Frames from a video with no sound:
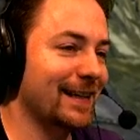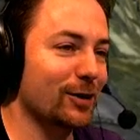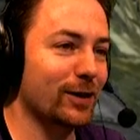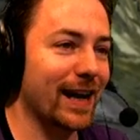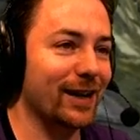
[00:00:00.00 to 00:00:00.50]

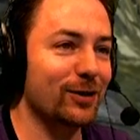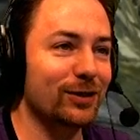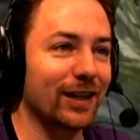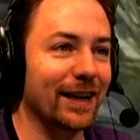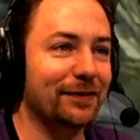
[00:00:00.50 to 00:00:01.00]
Okay,
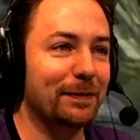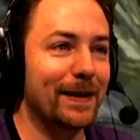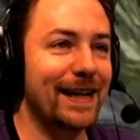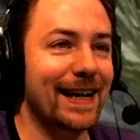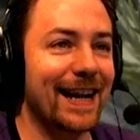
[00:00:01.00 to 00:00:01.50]
who's left?
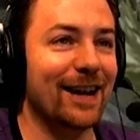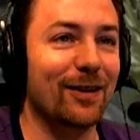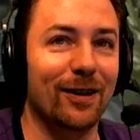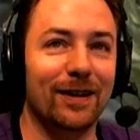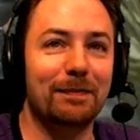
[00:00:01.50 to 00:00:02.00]
Me and Error.